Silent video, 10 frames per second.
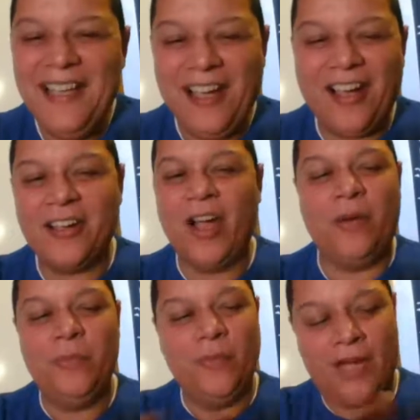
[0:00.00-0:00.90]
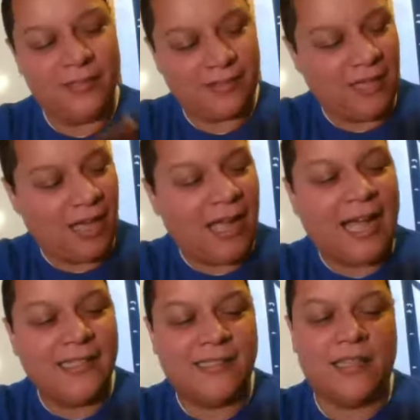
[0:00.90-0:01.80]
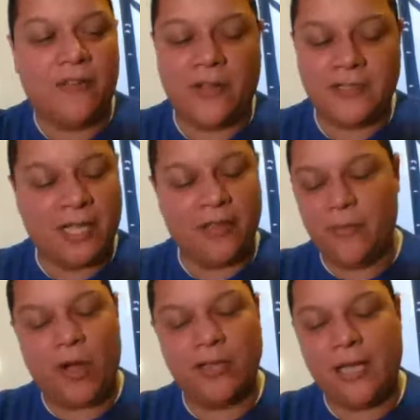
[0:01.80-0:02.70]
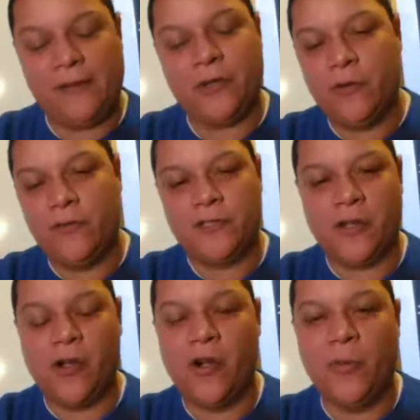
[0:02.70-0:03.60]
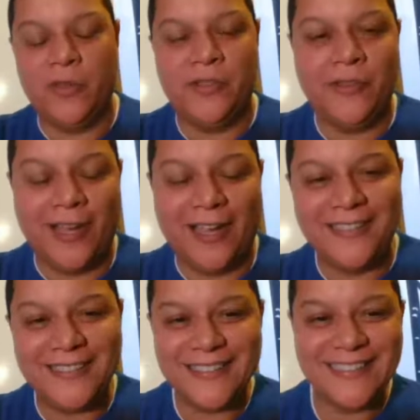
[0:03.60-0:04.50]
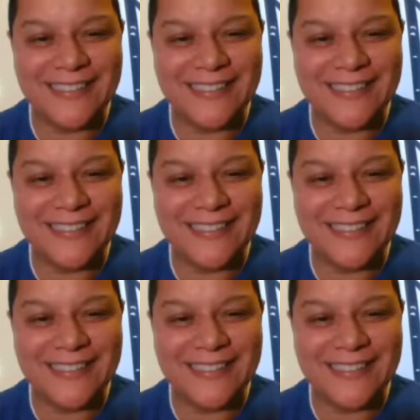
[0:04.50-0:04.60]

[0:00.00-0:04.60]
I'll hide stuff. I'll tell them all leftovers go home with you guys.